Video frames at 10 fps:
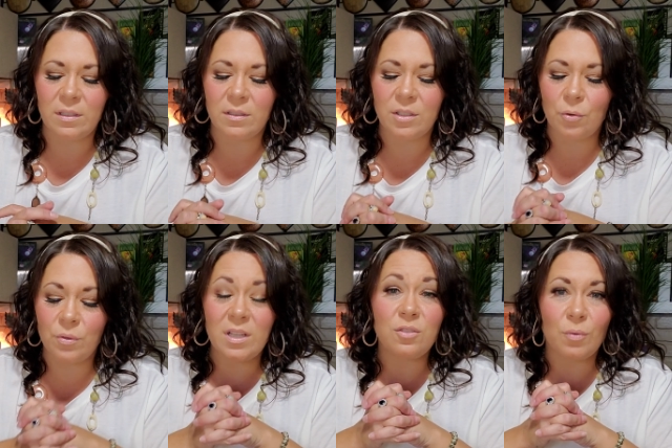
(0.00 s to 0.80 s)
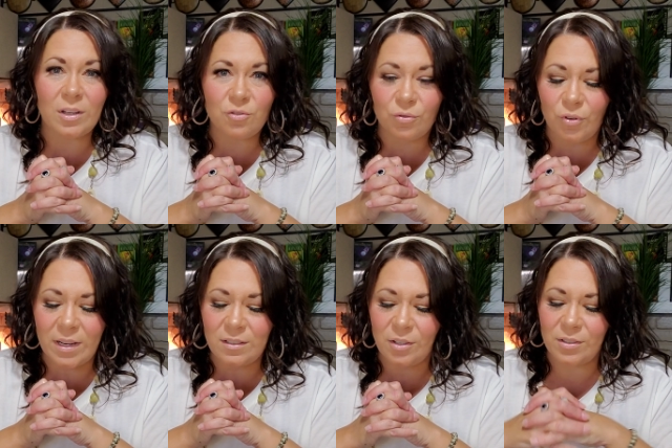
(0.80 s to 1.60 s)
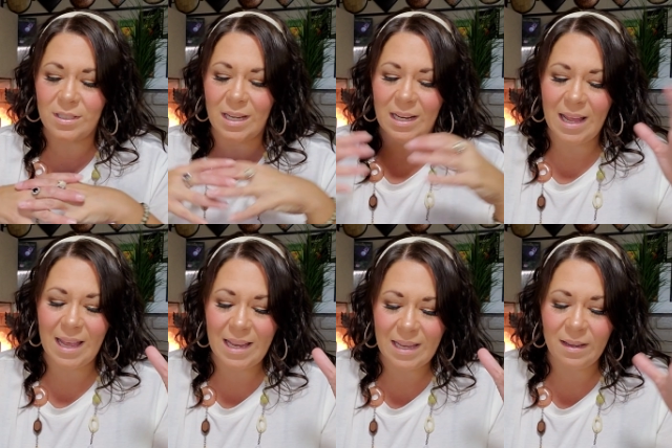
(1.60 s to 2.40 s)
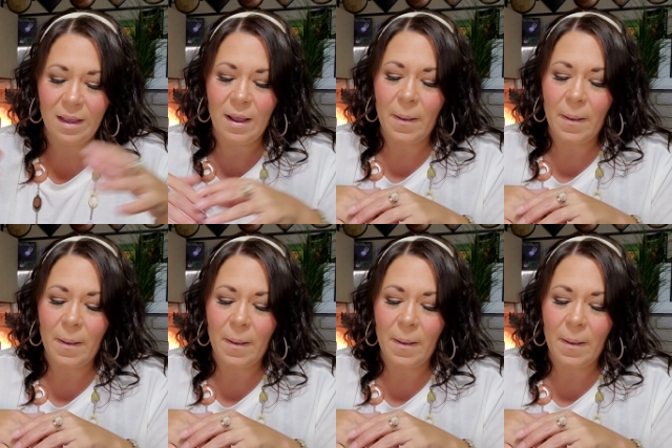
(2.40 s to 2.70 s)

And so these retrogrades are saying, hey,